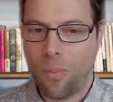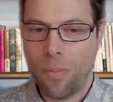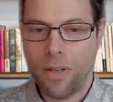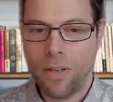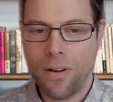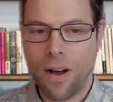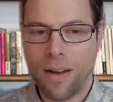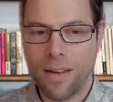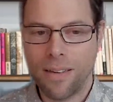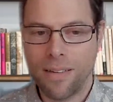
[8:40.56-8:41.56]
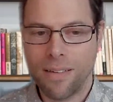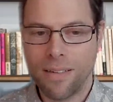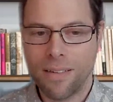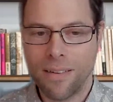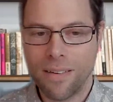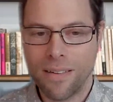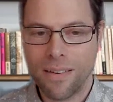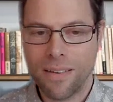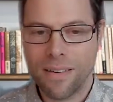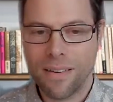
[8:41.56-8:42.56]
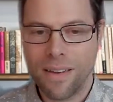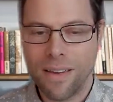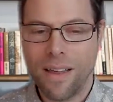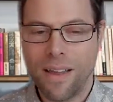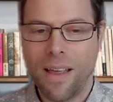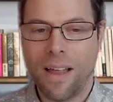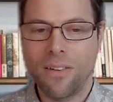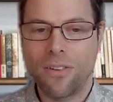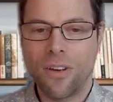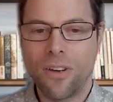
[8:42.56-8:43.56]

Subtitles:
open your eyes, and